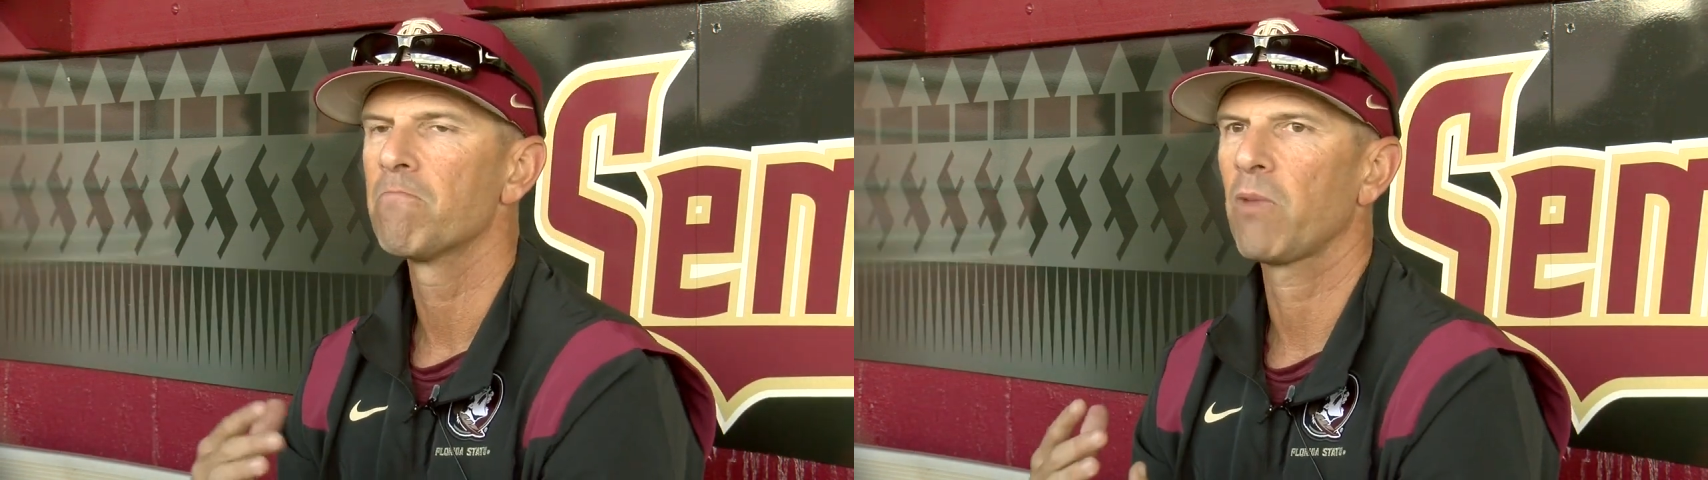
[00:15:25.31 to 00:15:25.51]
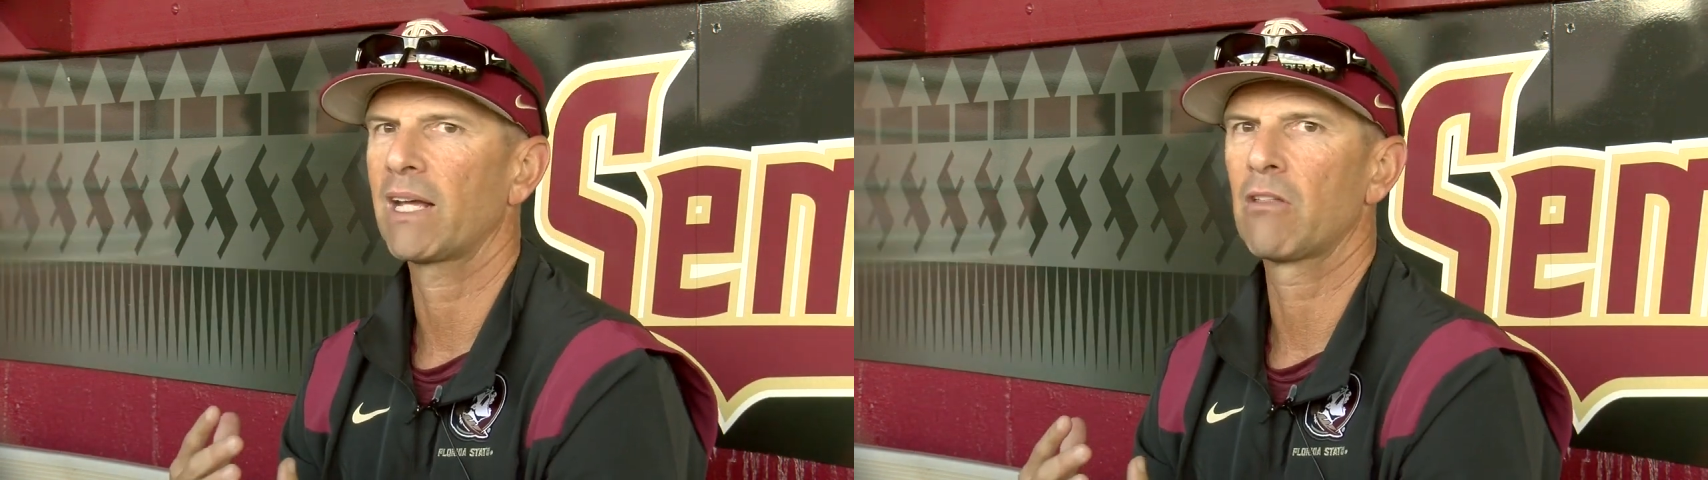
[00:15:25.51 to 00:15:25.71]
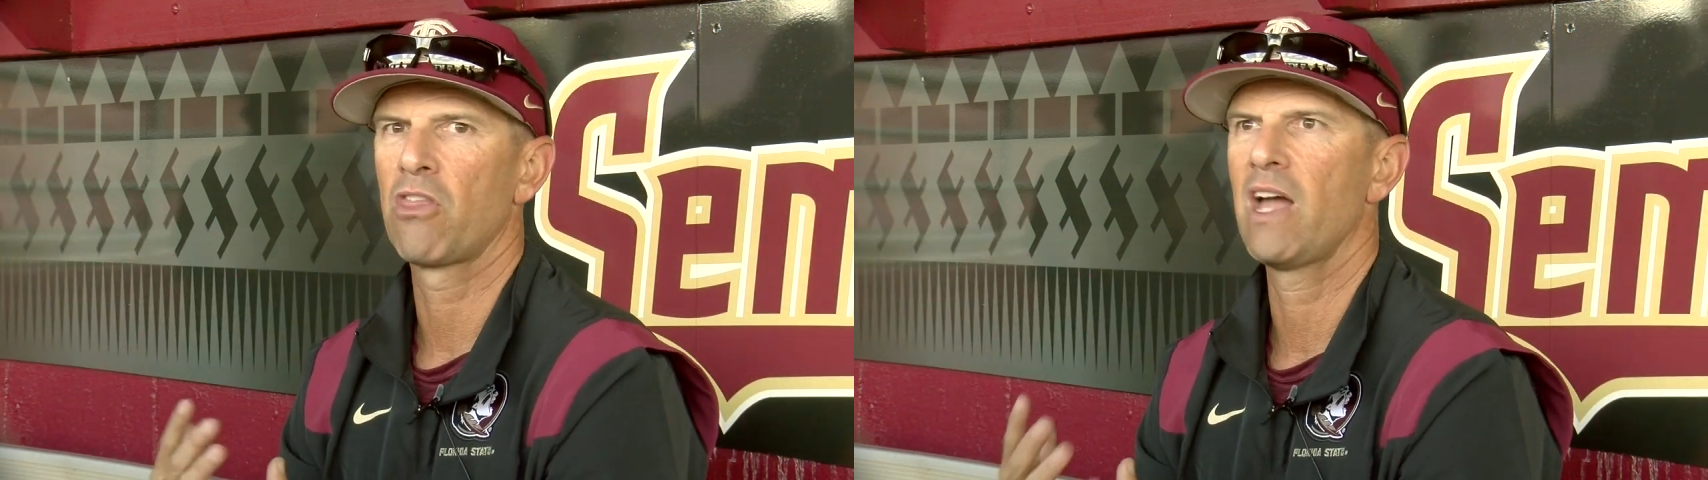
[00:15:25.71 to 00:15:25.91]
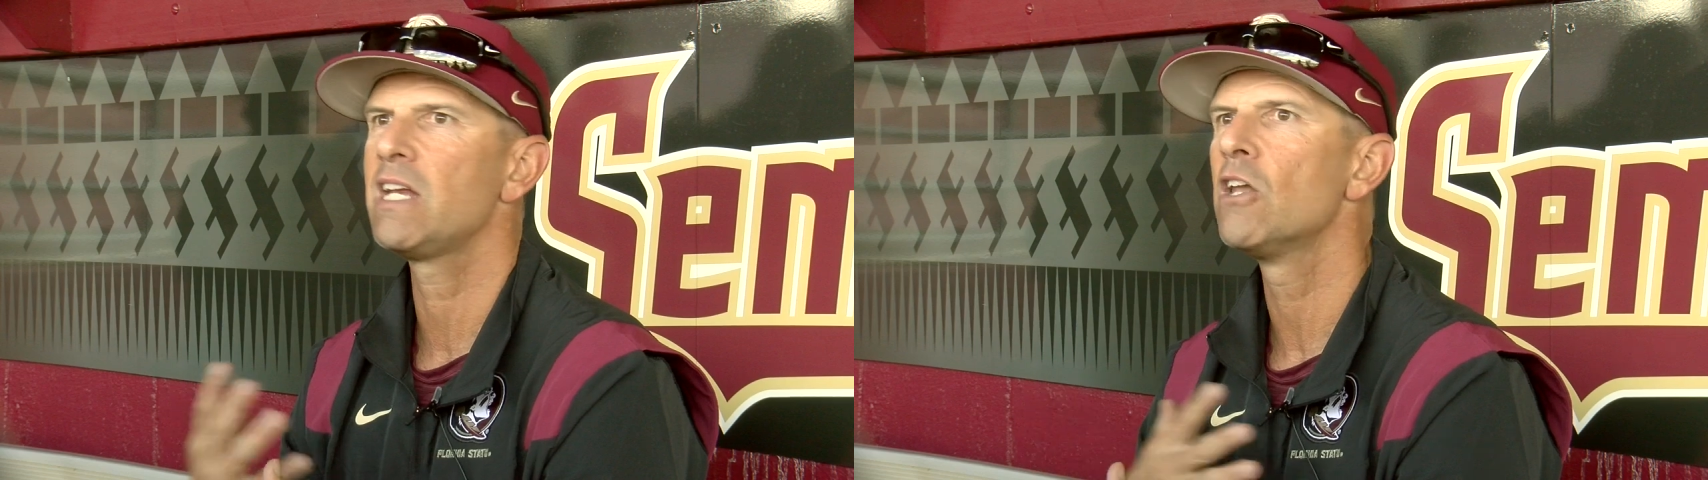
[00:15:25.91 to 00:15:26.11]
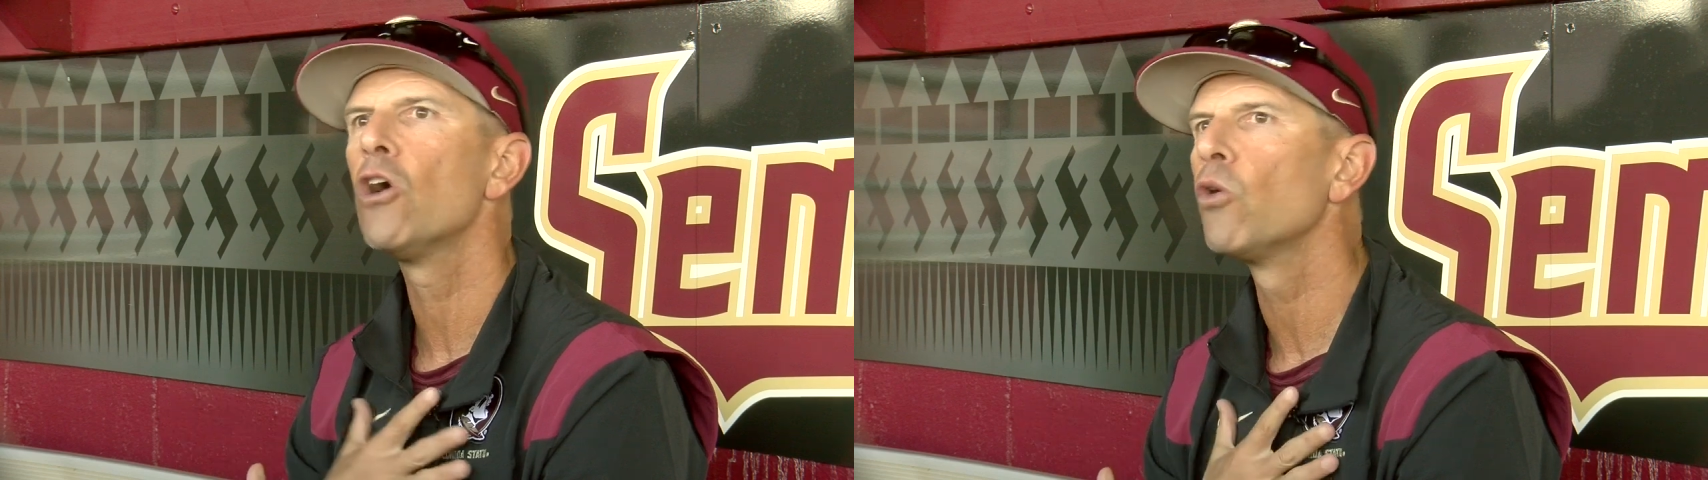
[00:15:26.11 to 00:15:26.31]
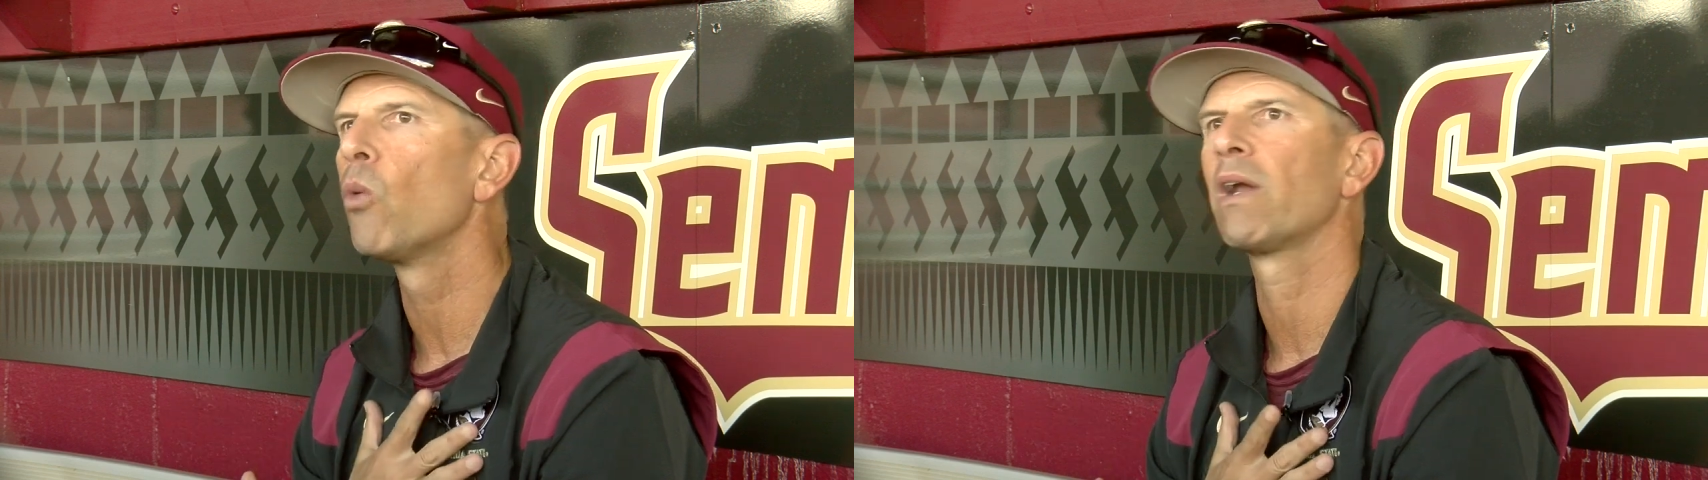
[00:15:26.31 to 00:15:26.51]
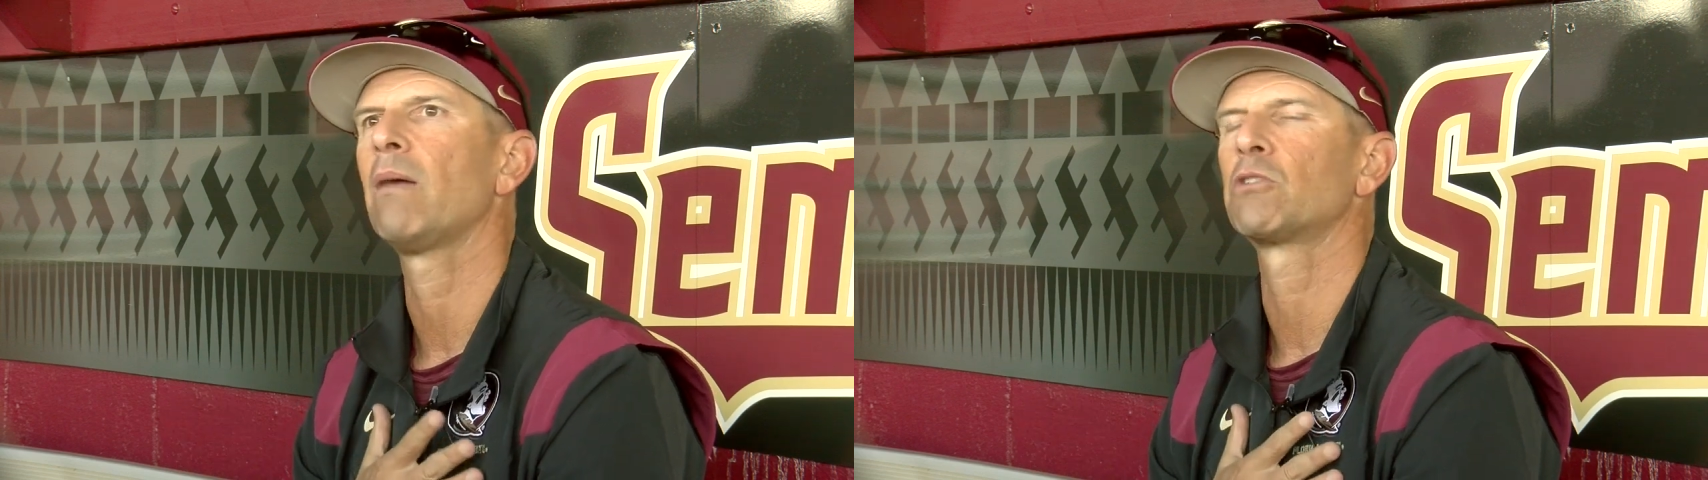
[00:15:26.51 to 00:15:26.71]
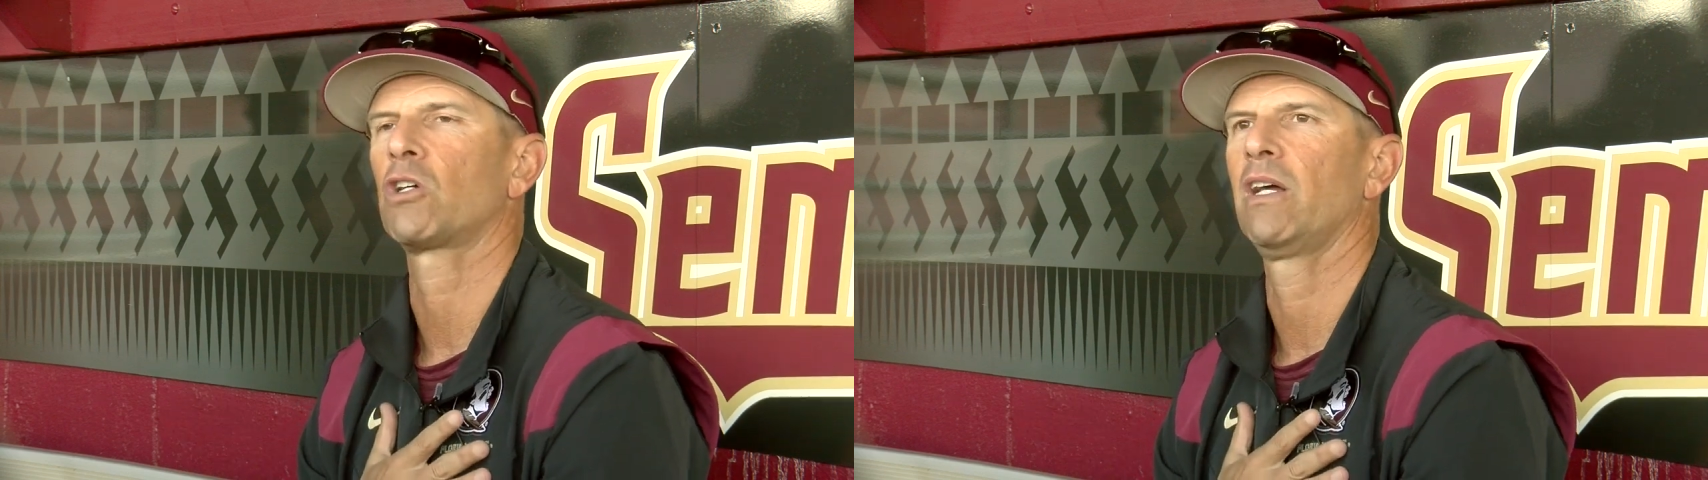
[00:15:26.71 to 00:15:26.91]
like they know what
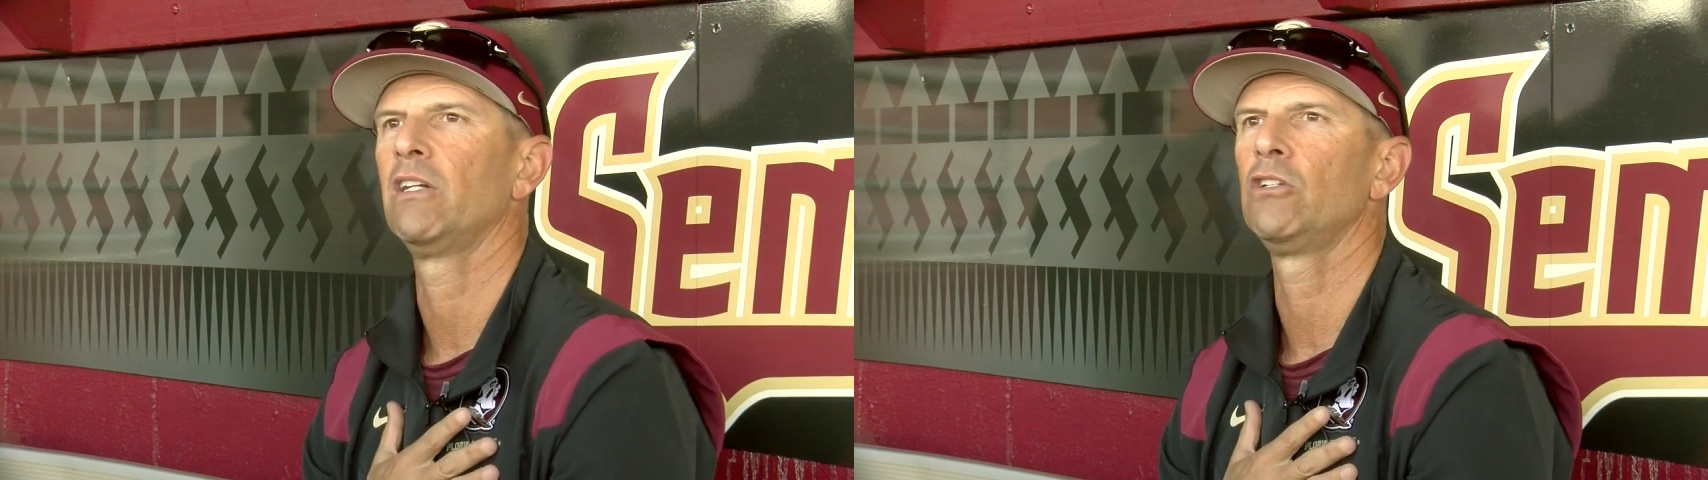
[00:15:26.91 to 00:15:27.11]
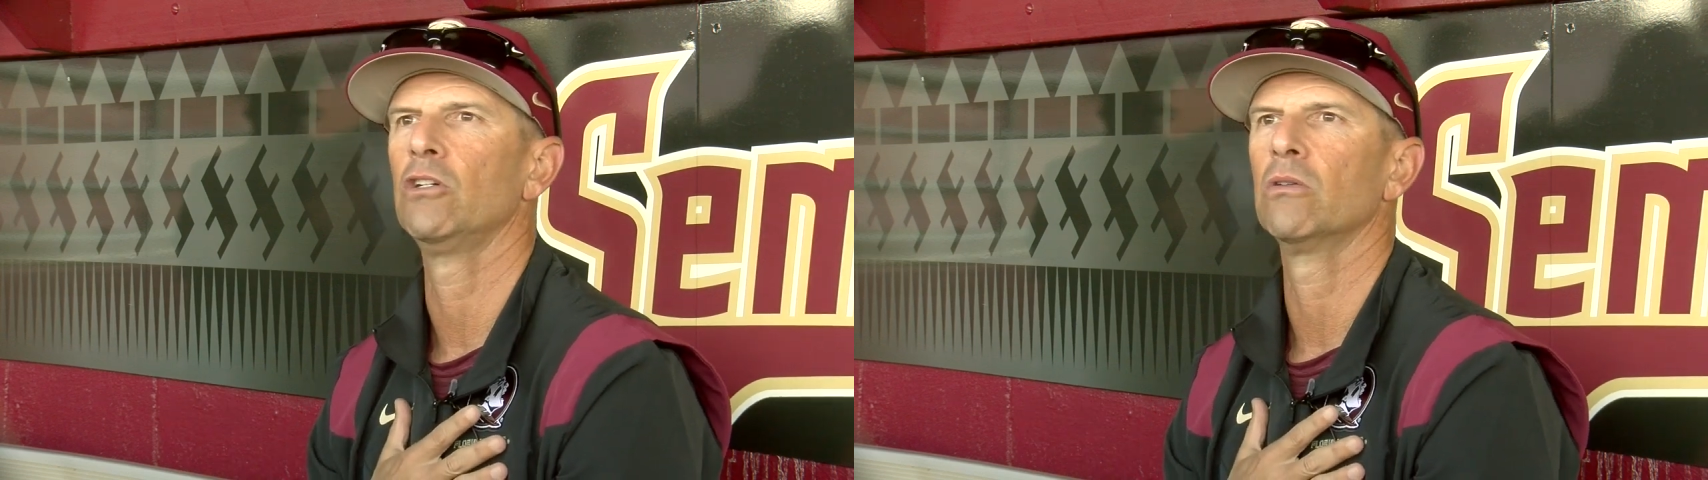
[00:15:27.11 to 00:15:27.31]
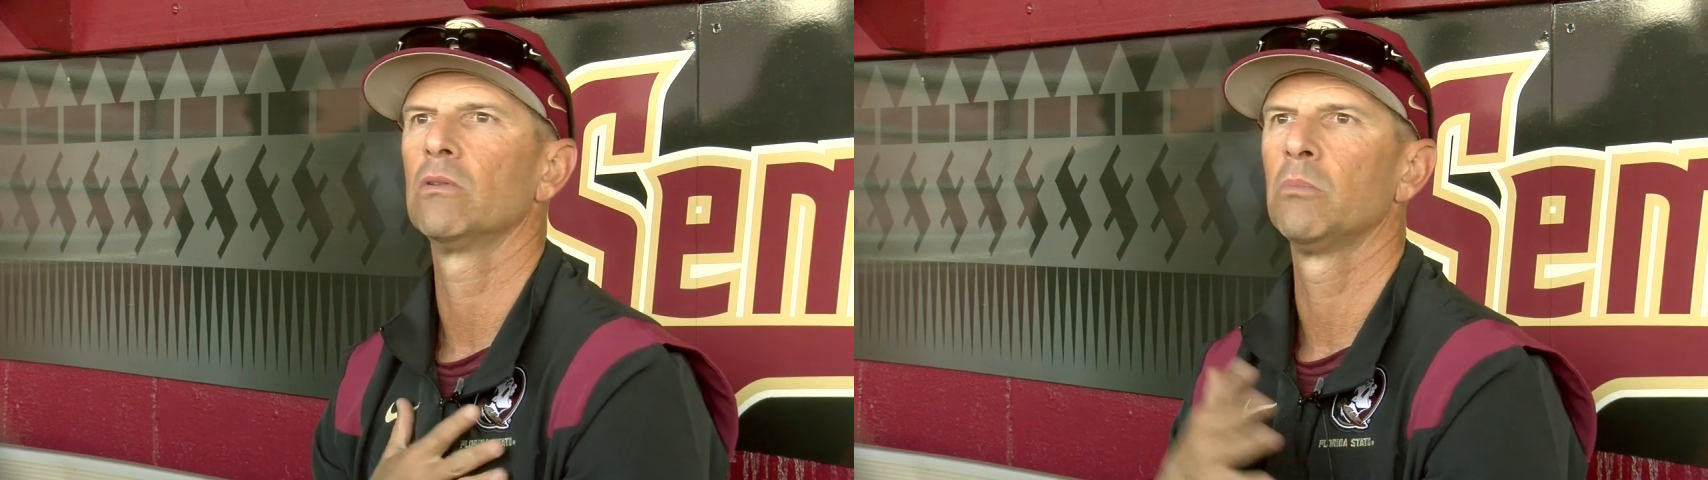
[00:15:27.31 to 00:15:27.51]
I'm trying to do.